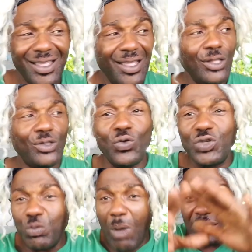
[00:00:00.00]
Ah, too
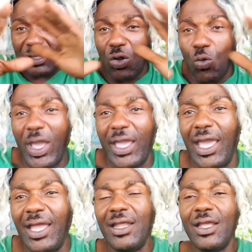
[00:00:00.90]
smart, so wicked.
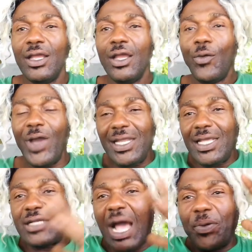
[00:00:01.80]
When he
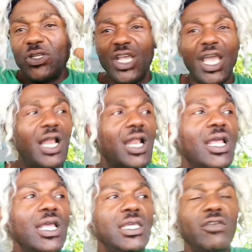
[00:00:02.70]
drop a jail,
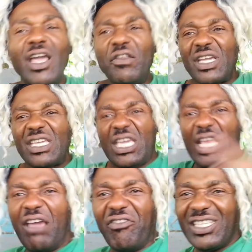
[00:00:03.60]
he ready to kill
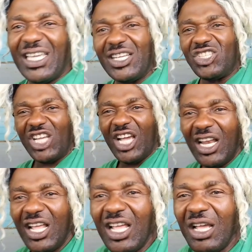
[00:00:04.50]
everything in jail.
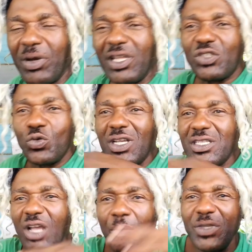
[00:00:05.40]
But as soon as
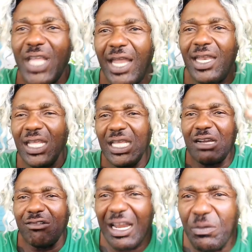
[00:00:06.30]
something dead, he get
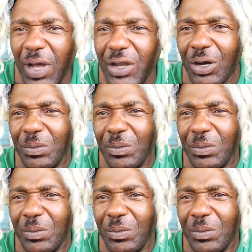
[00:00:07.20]
rat burn up.